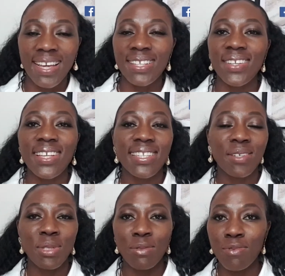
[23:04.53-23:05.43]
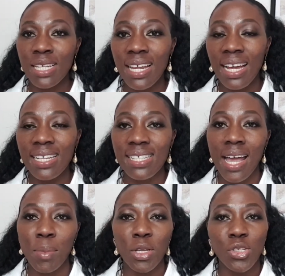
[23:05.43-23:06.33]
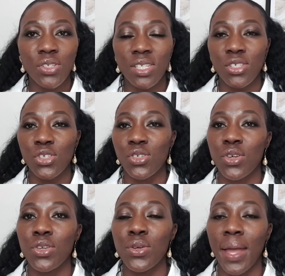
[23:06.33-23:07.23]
So yes, it was really nice. I'm going to just show you